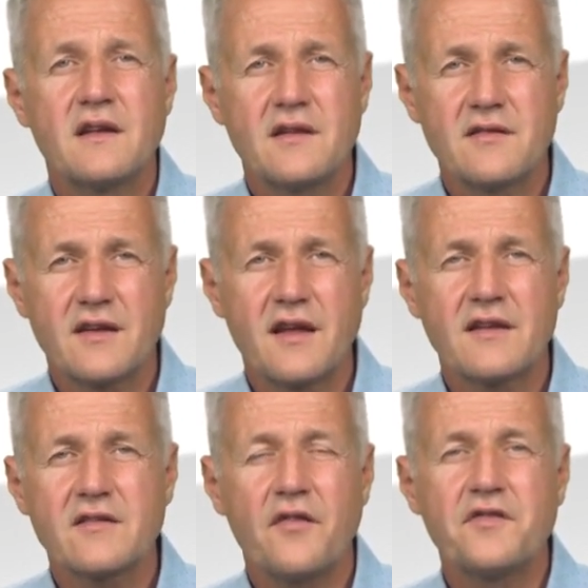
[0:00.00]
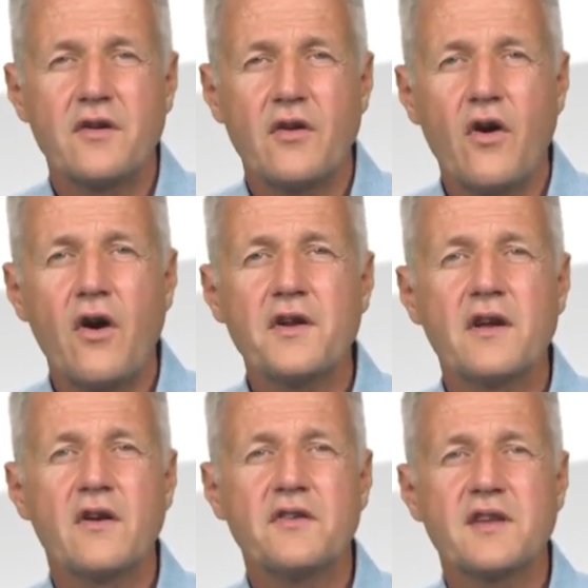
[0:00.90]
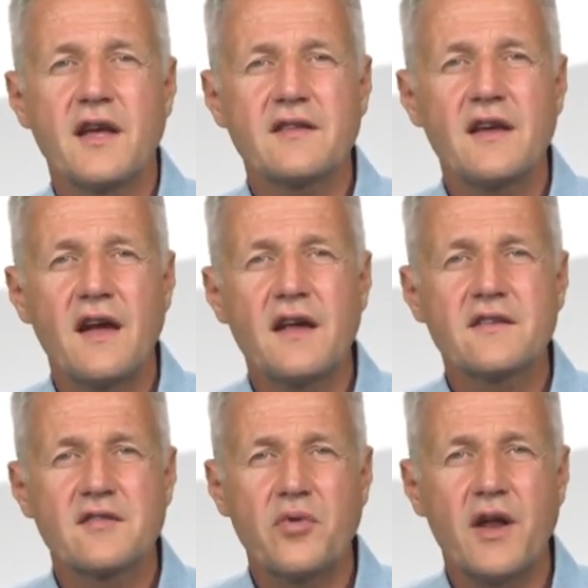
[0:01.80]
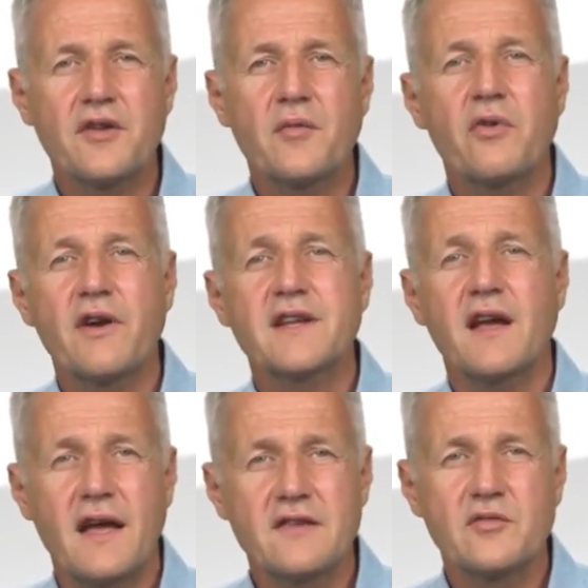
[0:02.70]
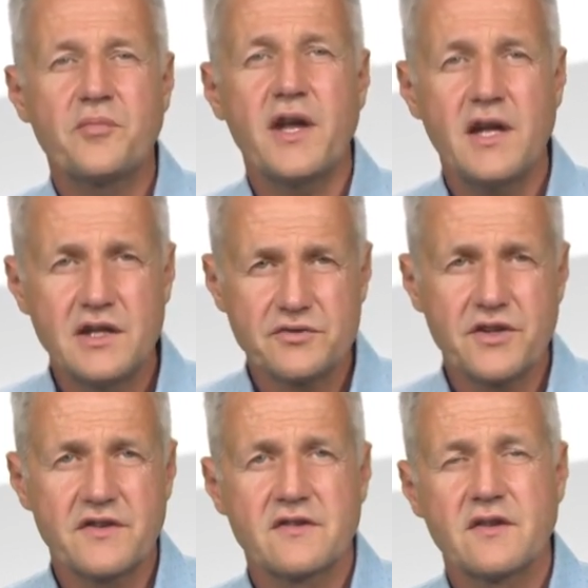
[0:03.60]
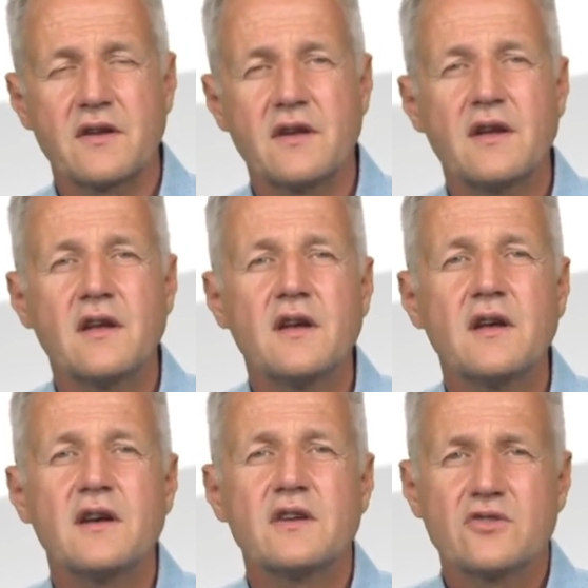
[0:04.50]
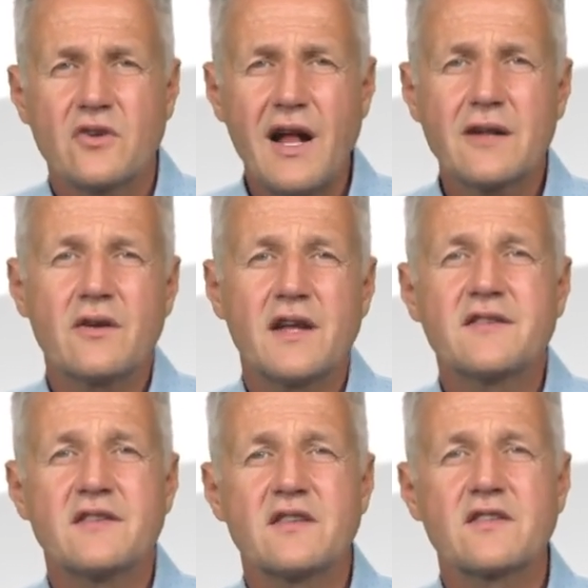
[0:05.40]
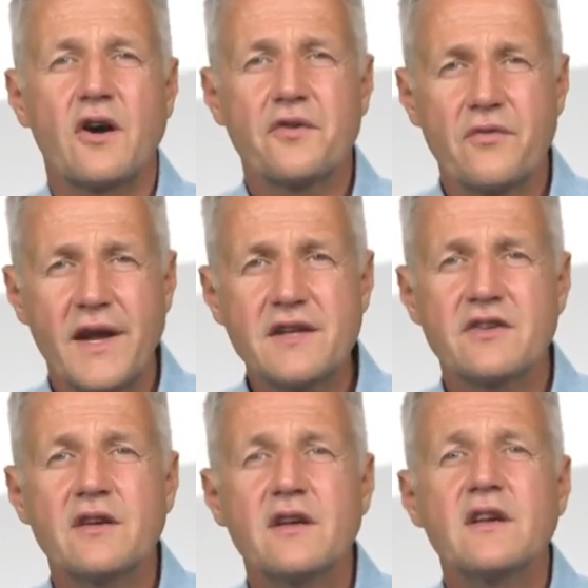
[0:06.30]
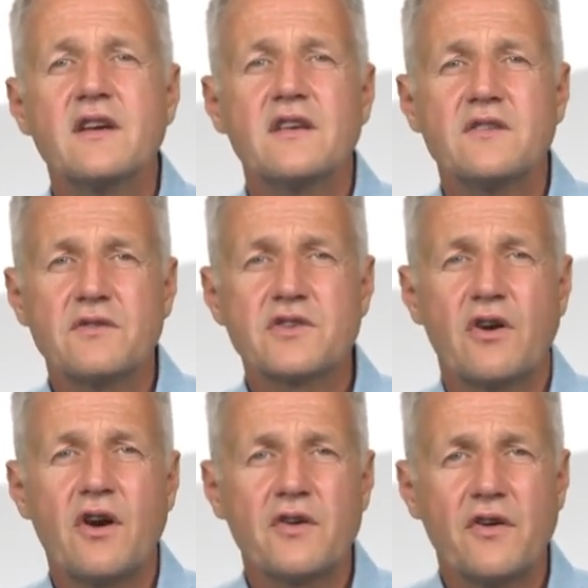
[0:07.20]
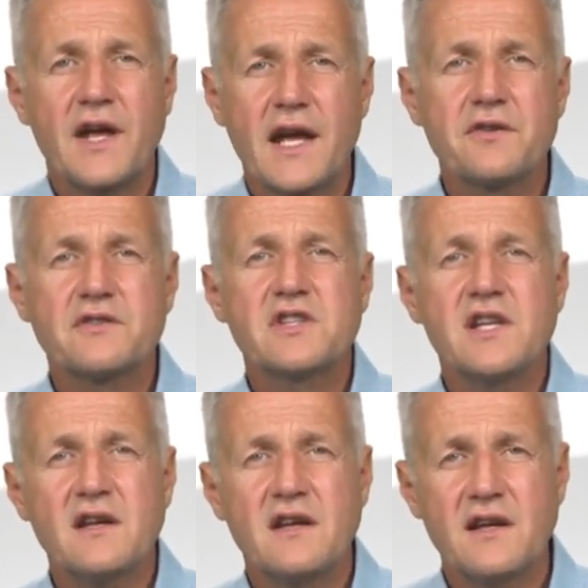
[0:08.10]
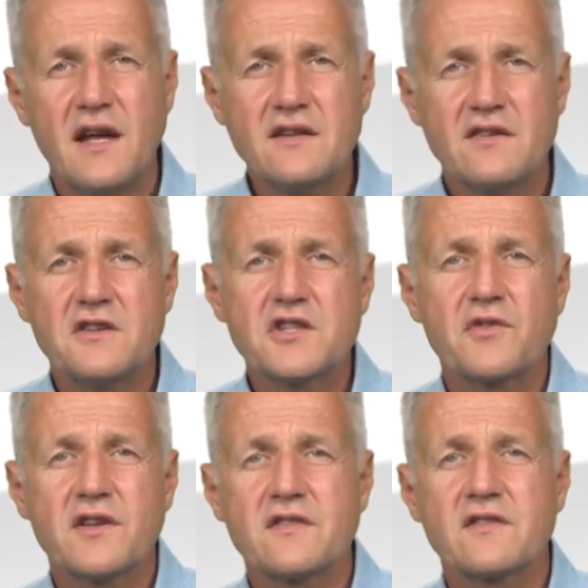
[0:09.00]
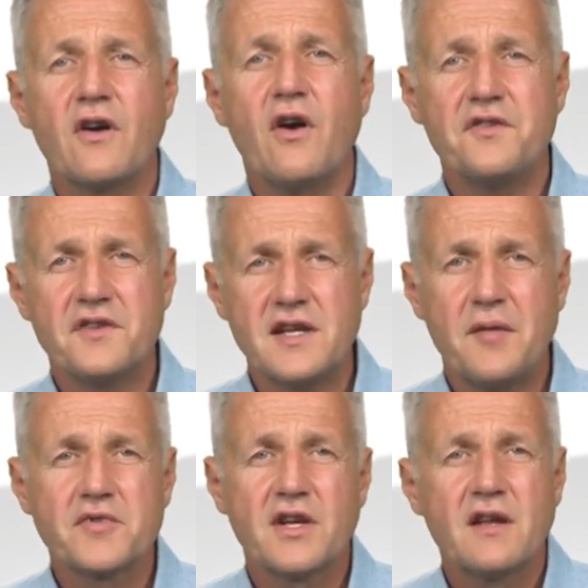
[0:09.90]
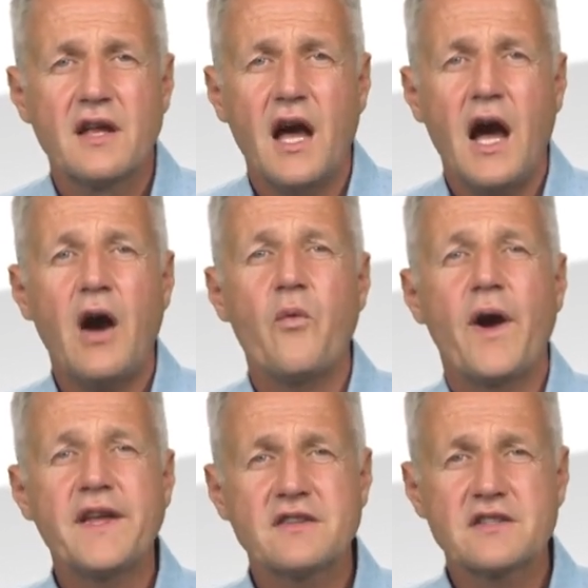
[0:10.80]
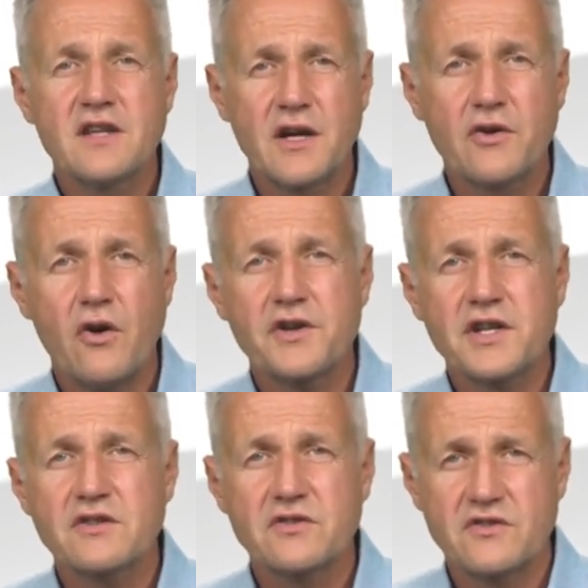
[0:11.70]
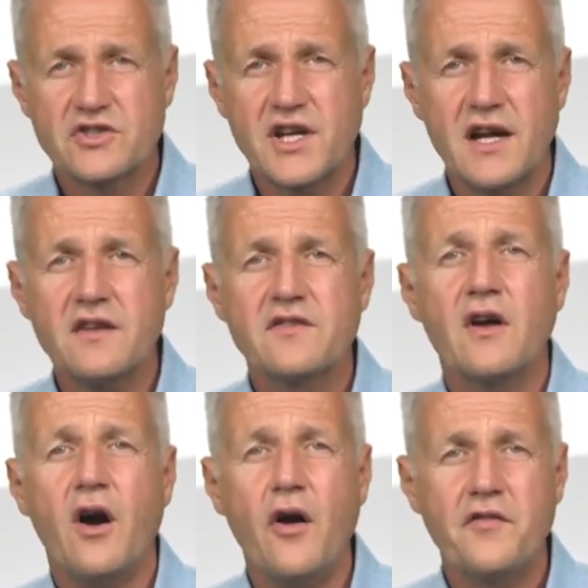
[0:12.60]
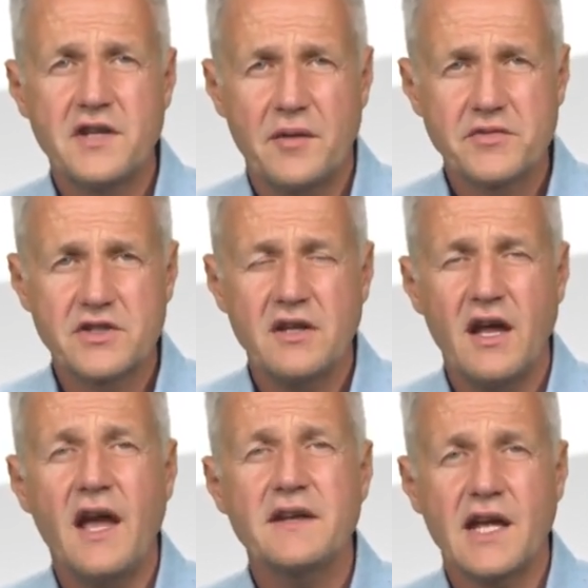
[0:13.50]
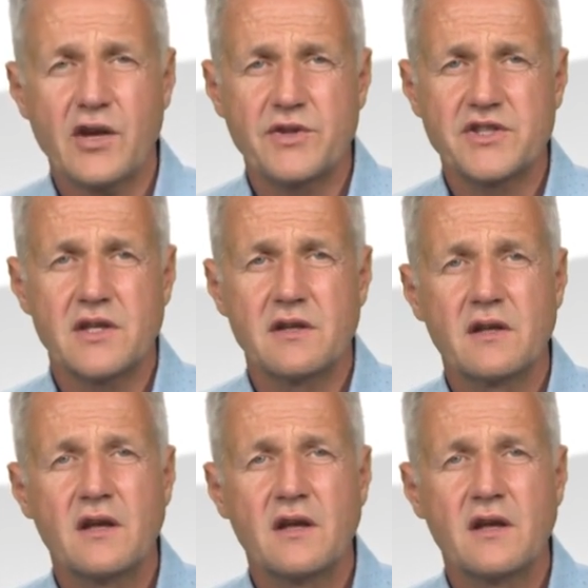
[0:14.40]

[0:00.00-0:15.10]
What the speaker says: In the case of the loan, on the other hand, the plant operator has to pay interest. To calculate the discount rate, the return on equity and the interest on the debt are weighted according to the shares of debt and equity.